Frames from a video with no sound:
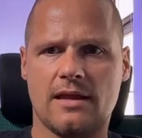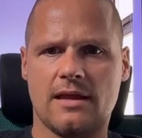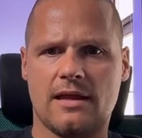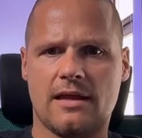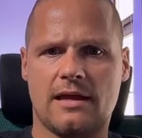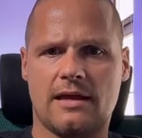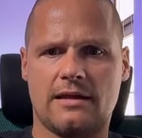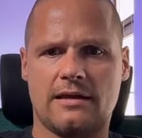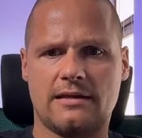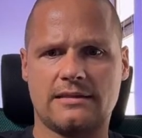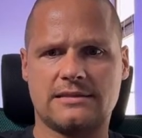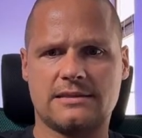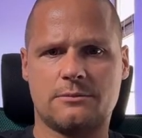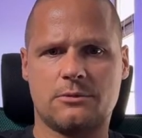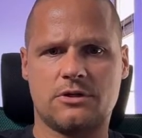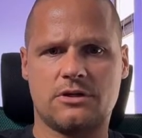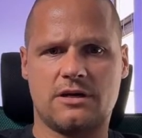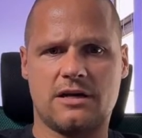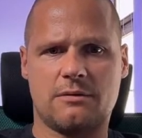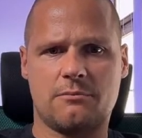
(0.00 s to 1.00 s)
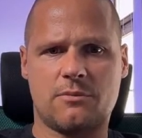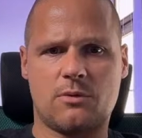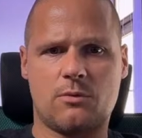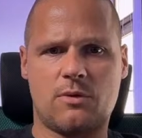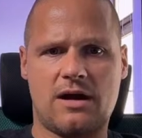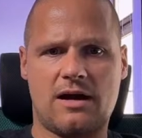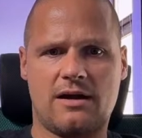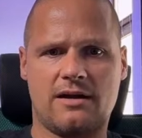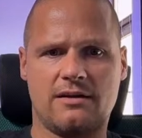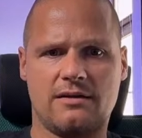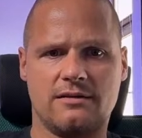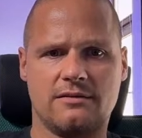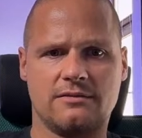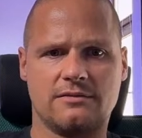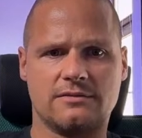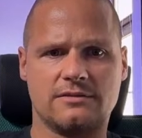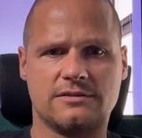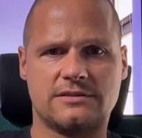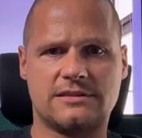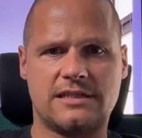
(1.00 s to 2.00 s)
There's the model number one.
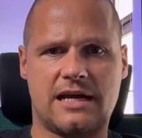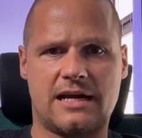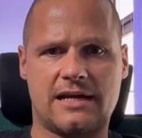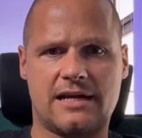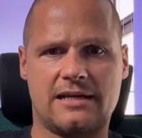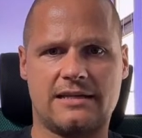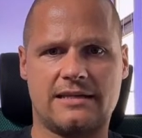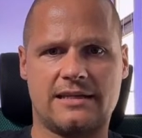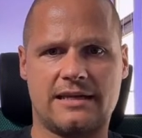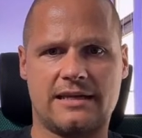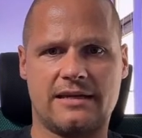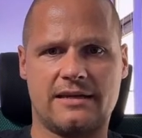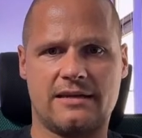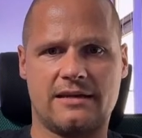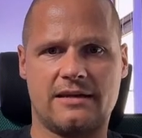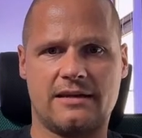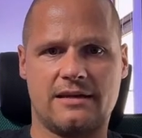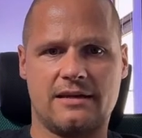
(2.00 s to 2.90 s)
Targeting,